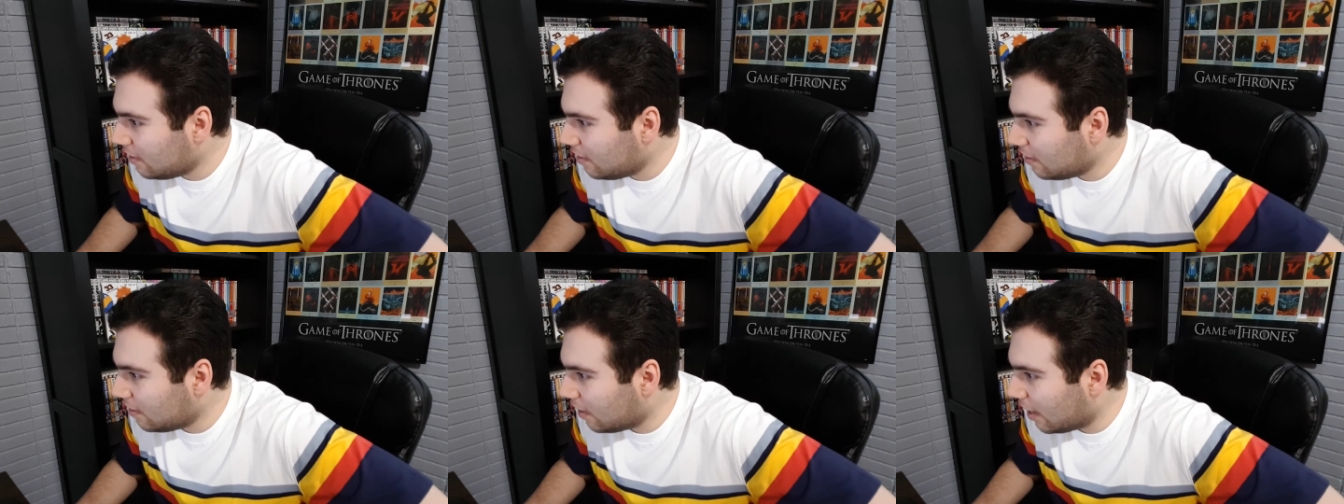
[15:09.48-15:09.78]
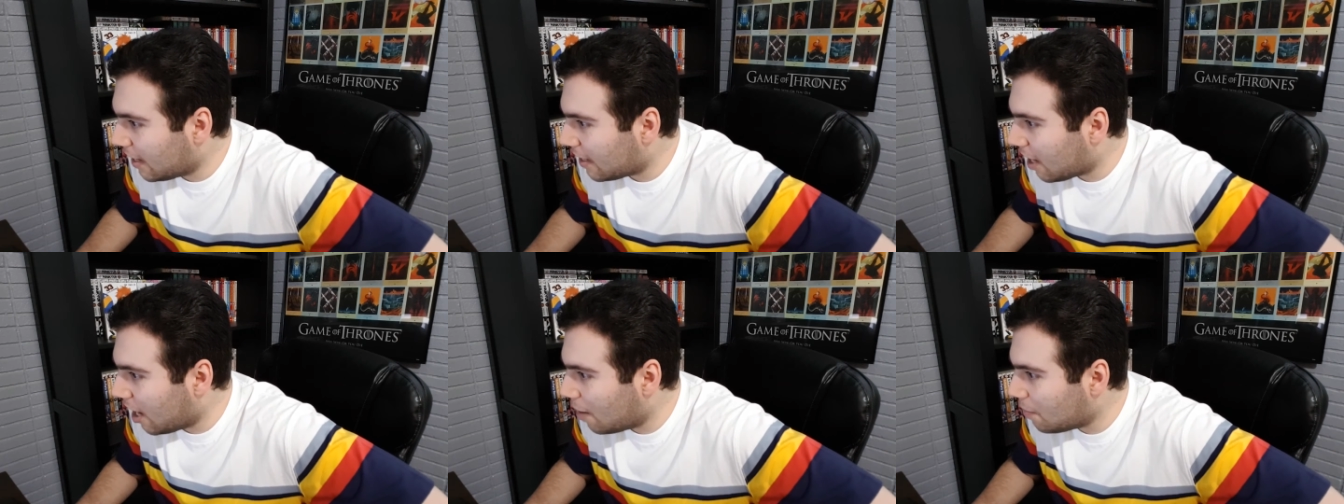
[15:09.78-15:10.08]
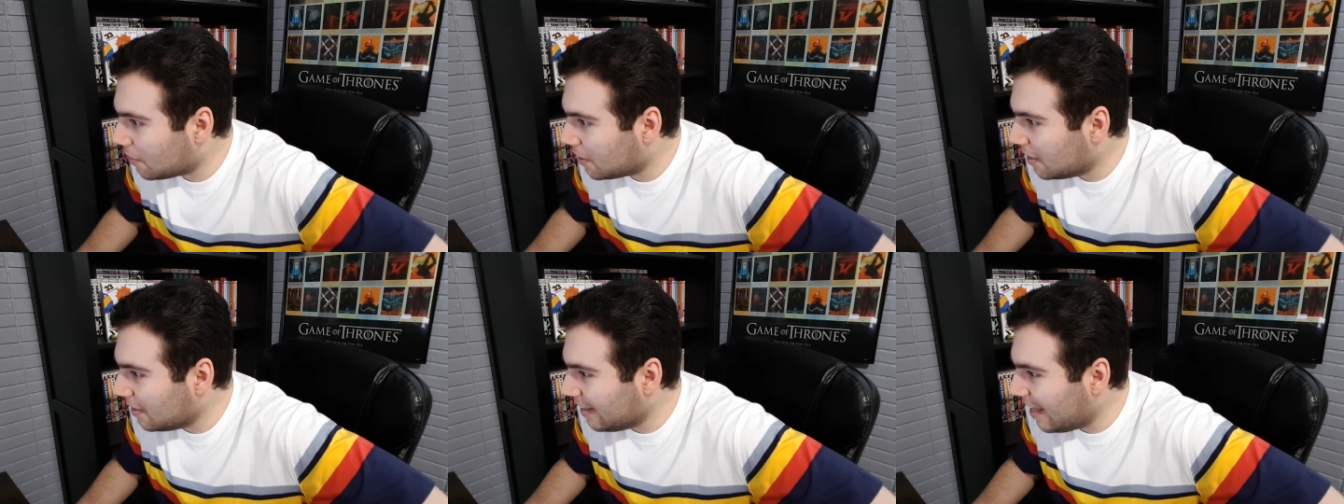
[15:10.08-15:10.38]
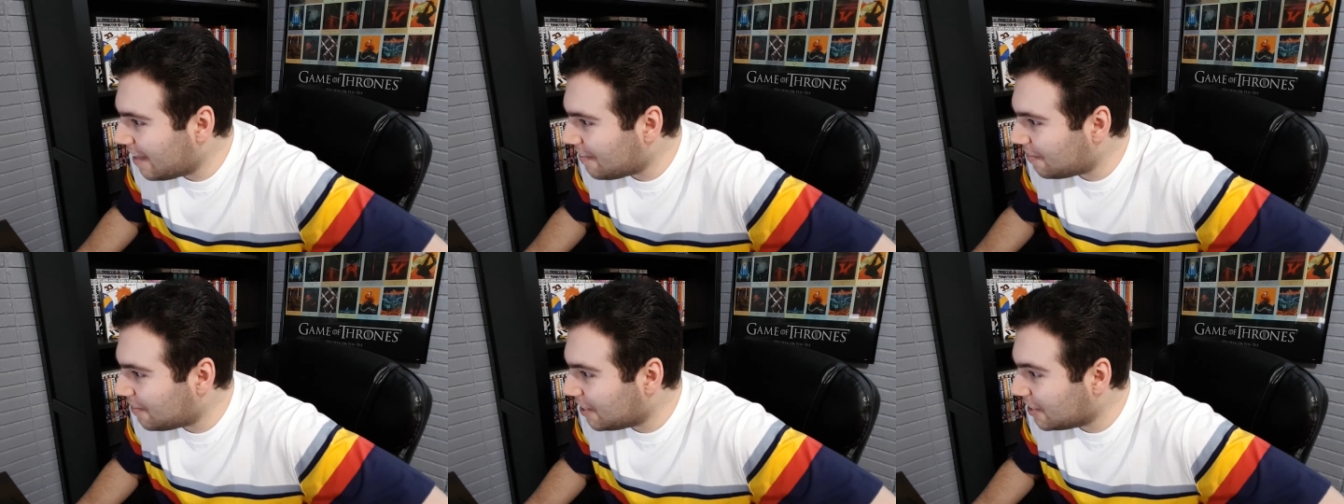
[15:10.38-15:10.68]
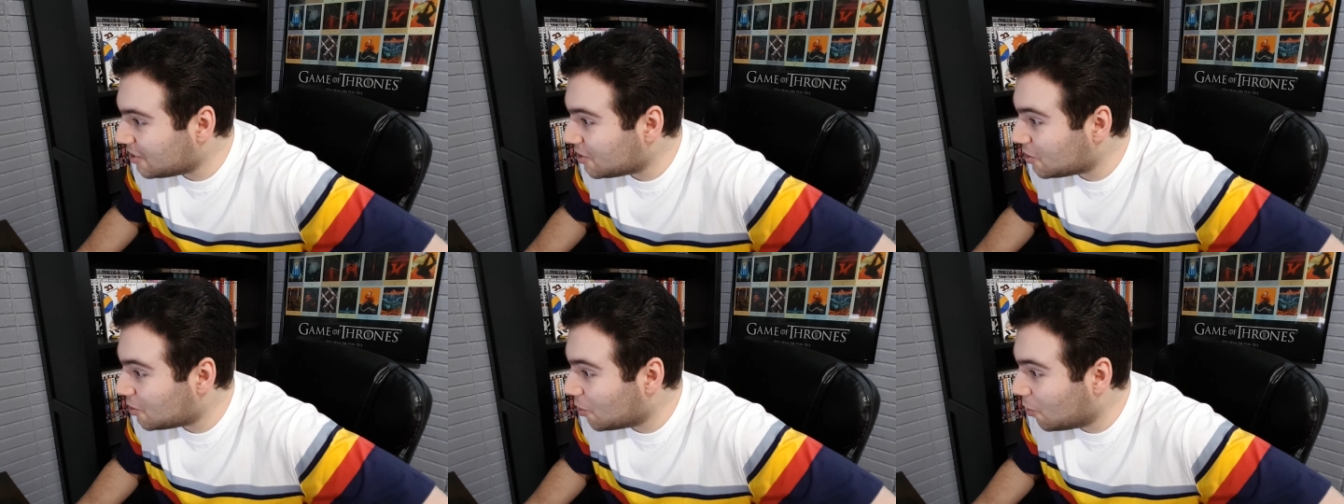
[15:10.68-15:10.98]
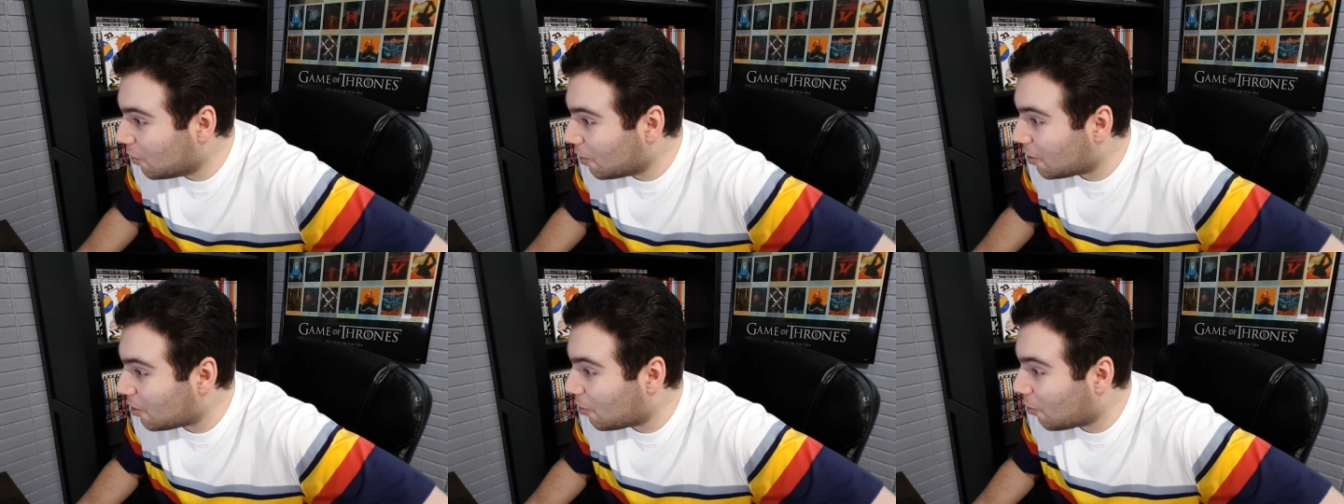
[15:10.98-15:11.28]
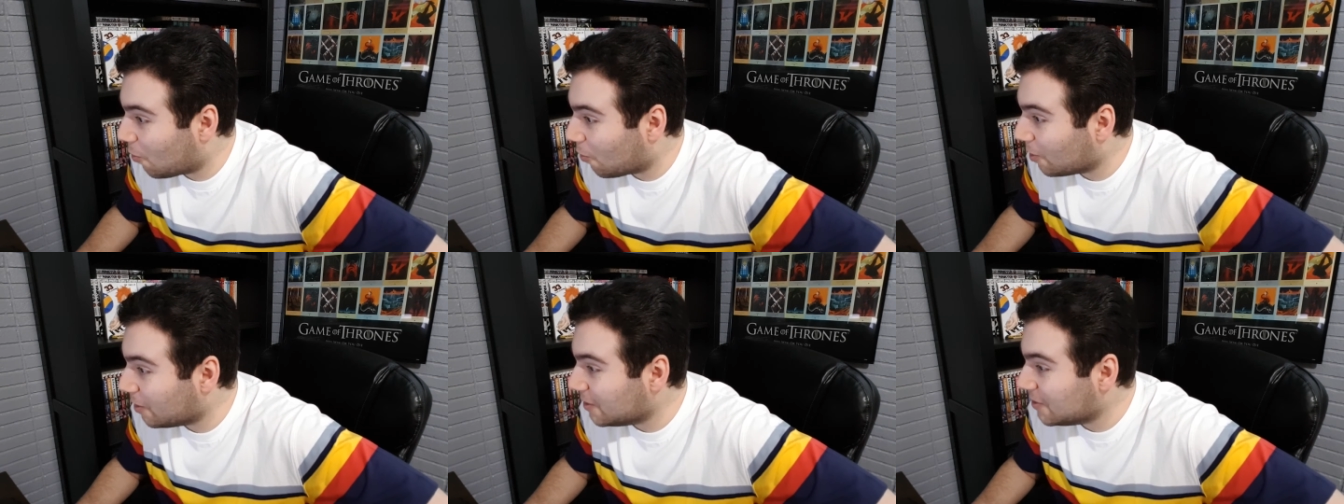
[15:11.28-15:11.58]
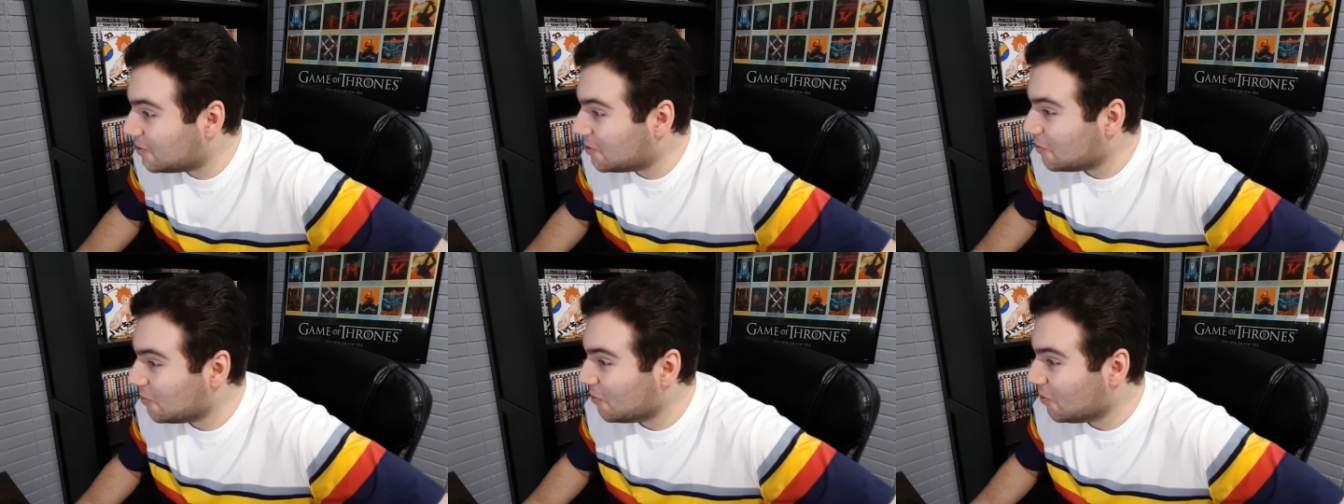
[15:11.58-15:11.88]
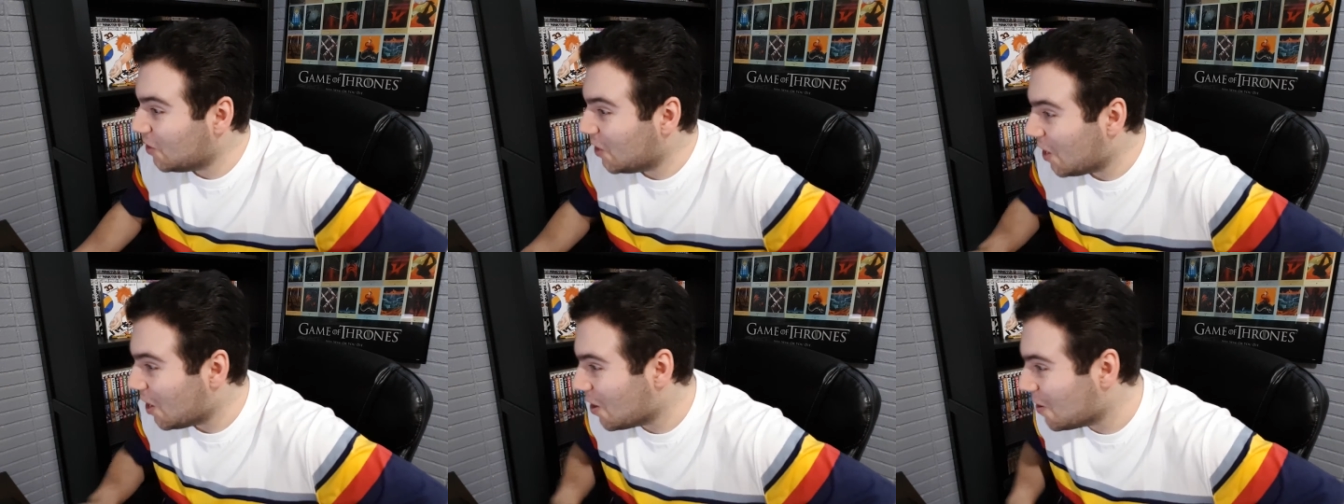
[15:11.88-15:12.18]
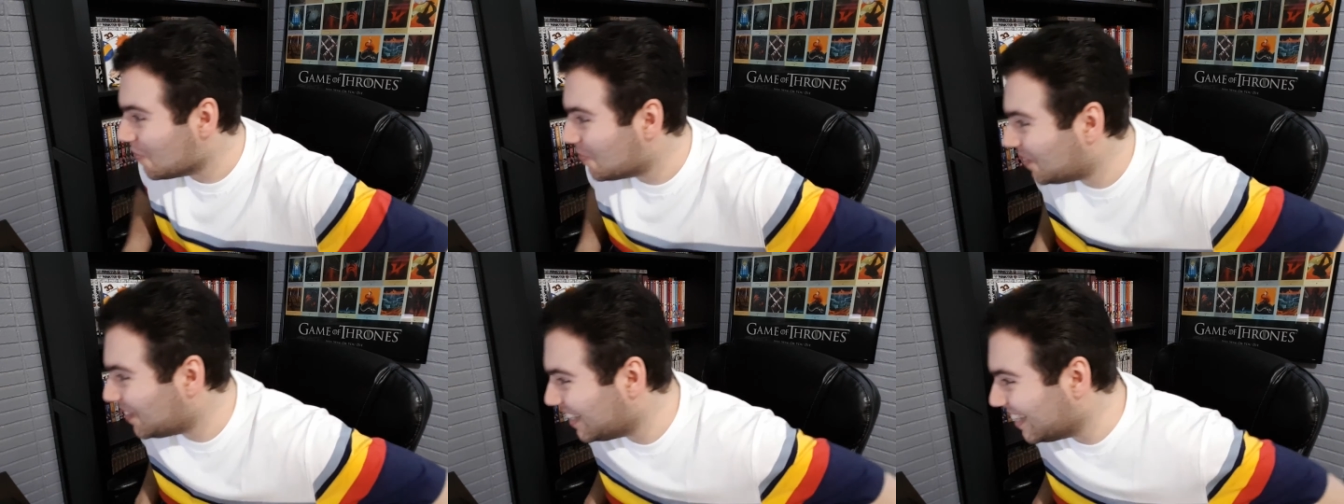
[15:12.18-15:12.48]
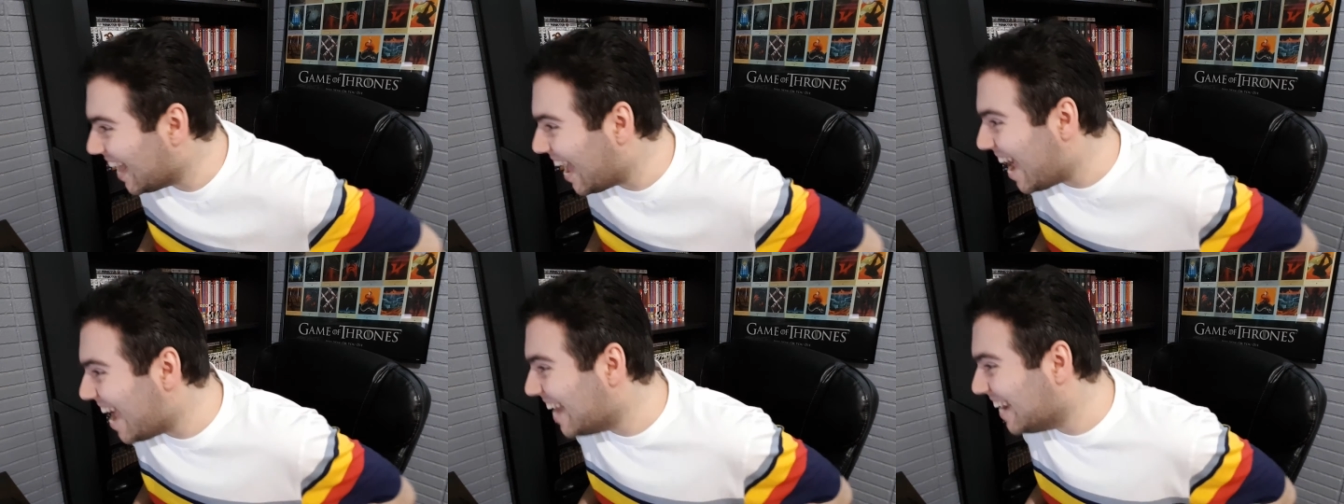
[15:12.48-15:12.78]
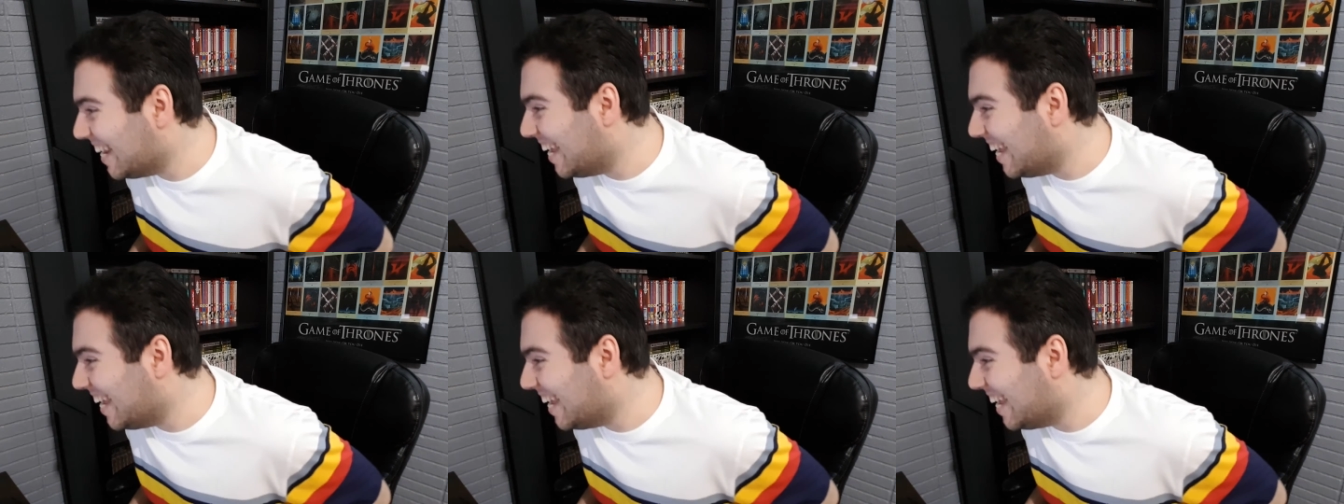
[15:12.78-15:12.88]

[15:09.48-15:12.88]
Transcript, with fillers: Like, I'm going to let things go according to their plan.